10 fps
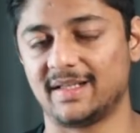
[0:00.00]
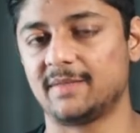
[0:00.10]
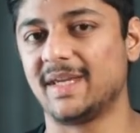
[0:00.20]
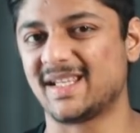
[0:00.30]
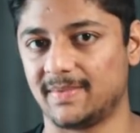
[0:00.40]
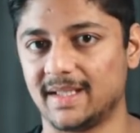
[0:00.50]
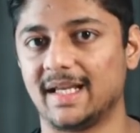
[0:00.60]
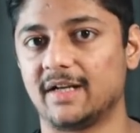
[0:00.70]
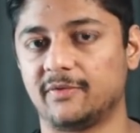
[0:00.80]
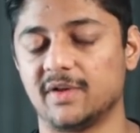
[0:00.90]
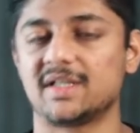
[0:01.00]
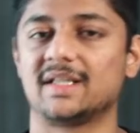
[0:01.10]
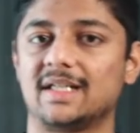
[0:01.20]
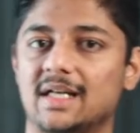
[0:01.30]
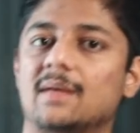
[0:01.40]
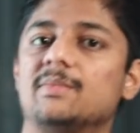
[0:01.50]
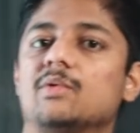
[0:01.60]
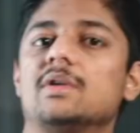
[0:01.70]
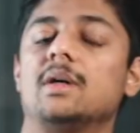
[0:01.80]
Let me explain that first, and then I'll come to what